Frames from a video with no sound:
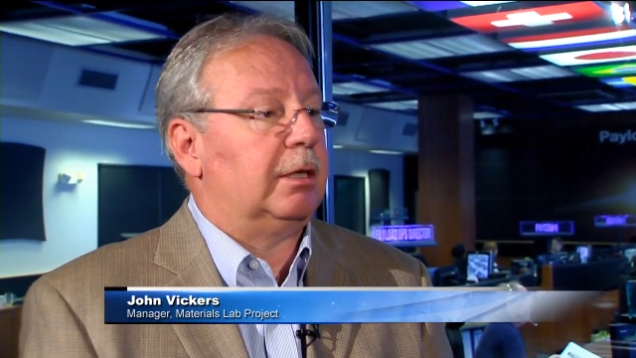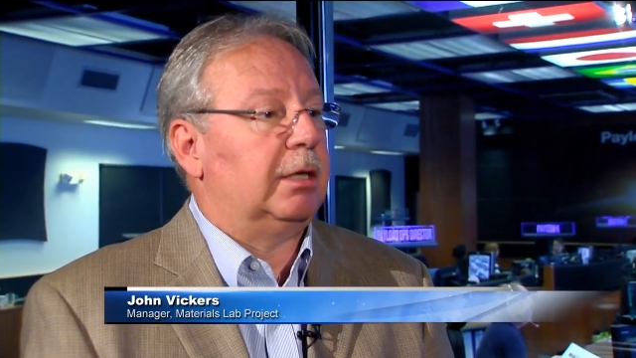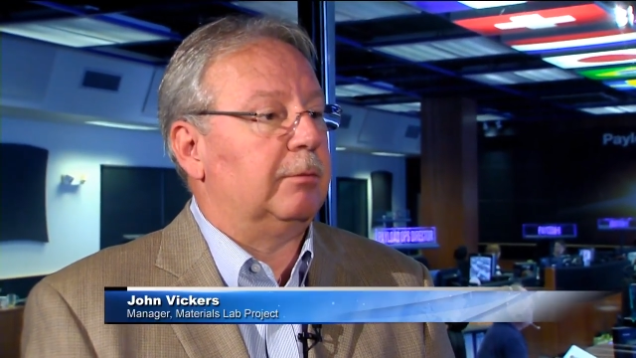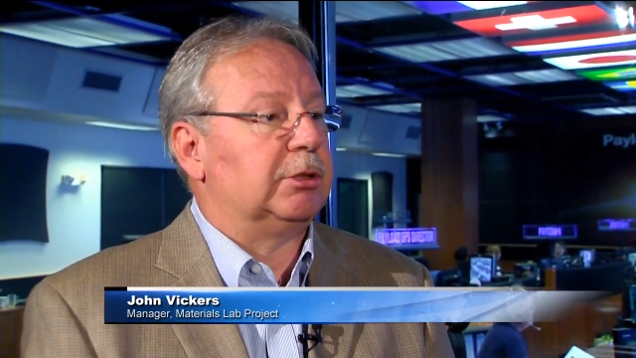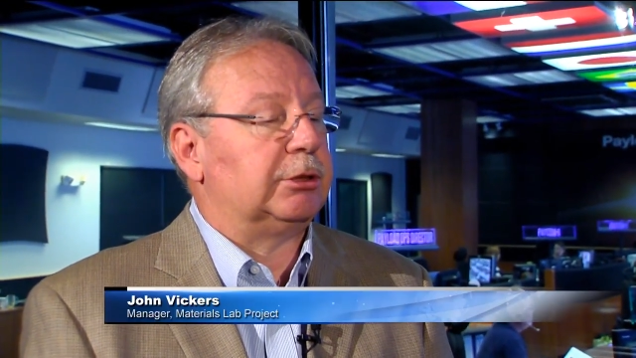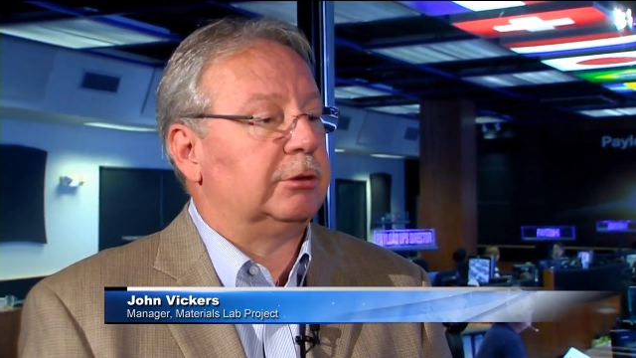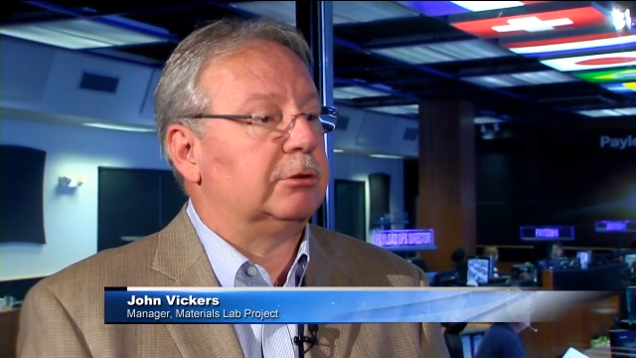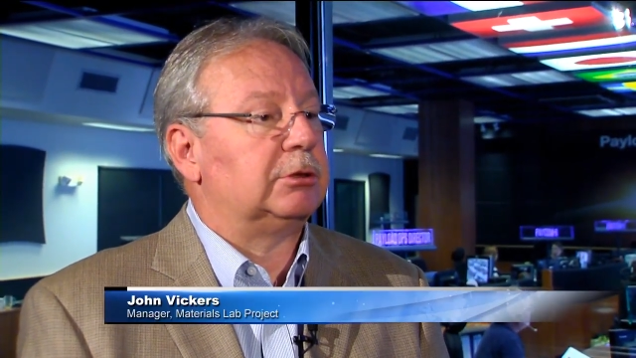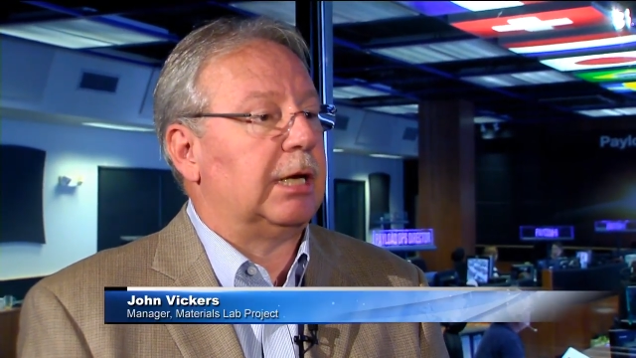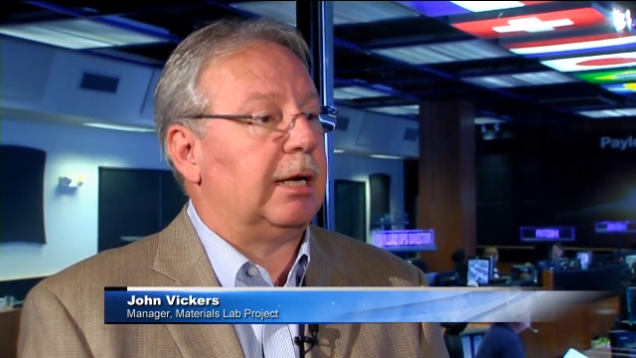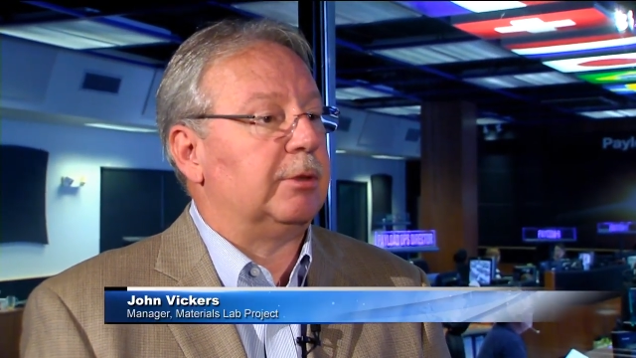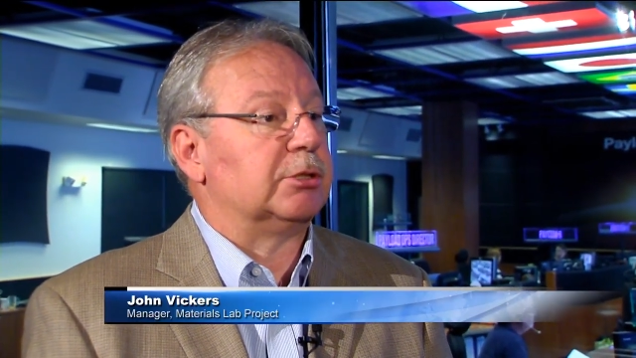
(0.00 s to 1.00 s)

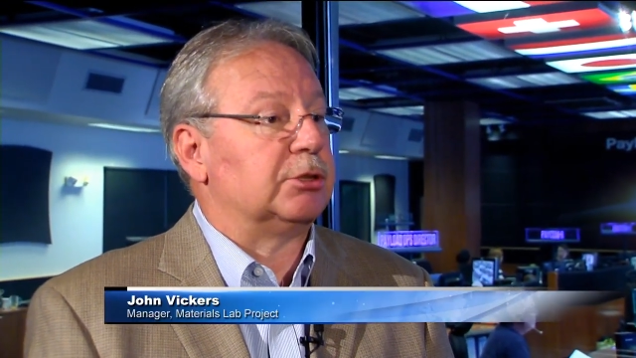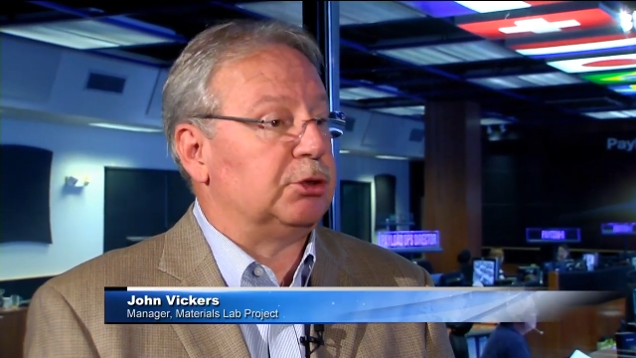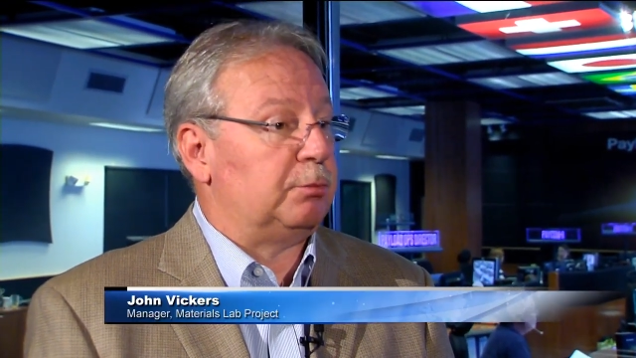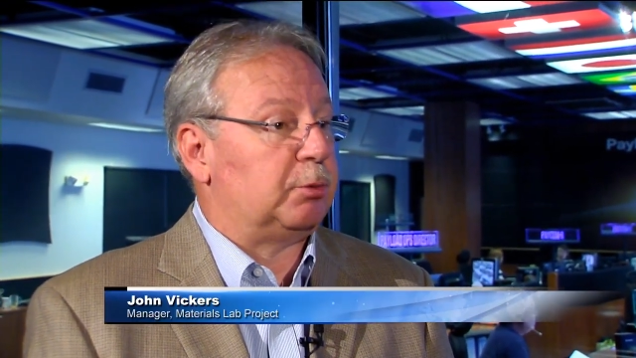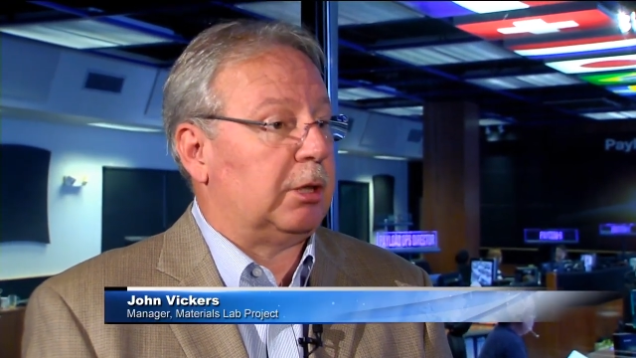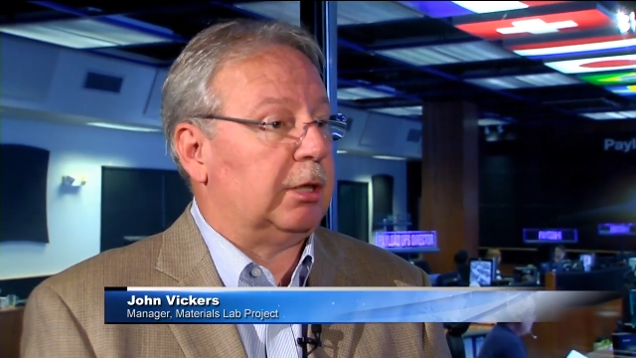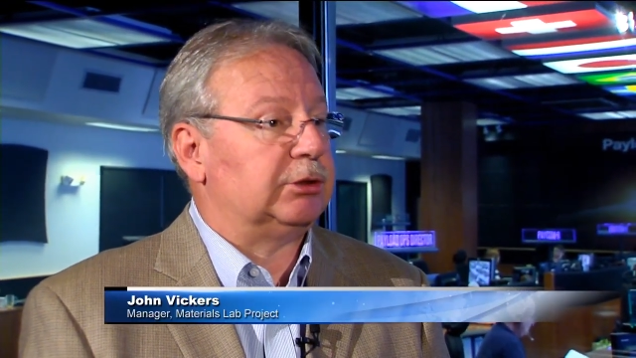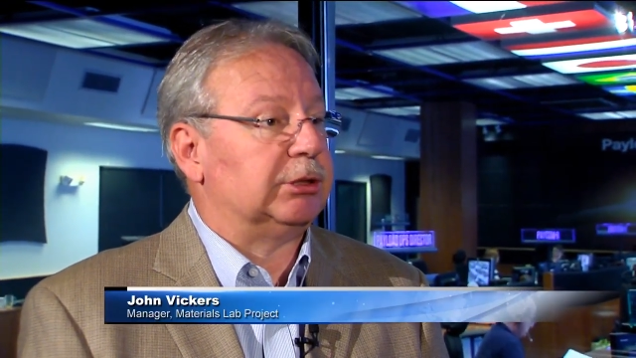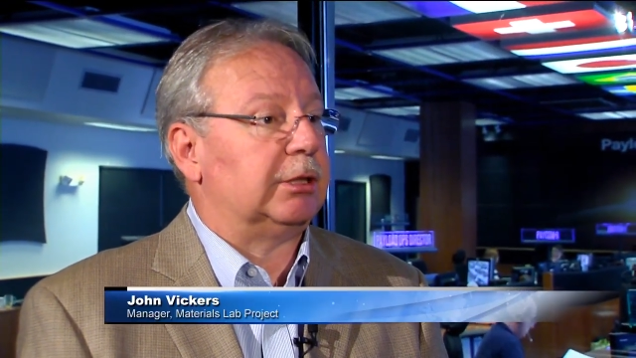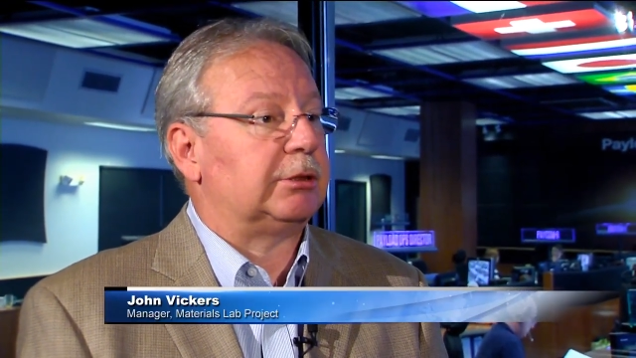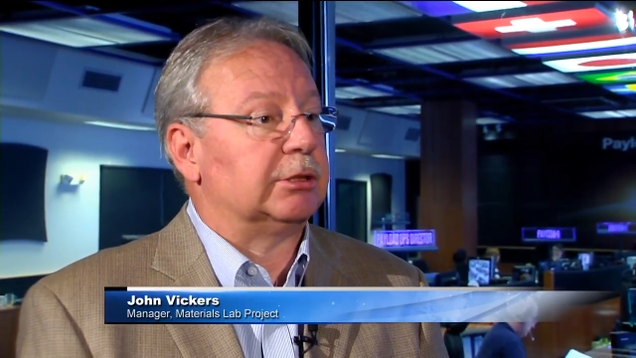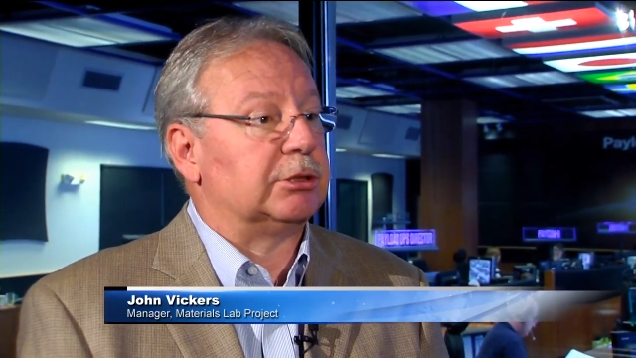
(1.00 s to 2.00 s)
Materials Lab is a new
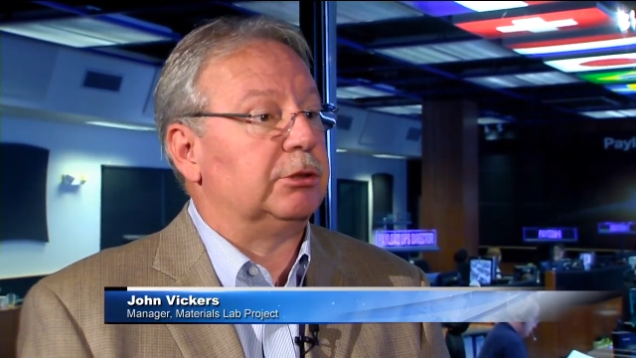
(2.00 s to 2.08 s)
project.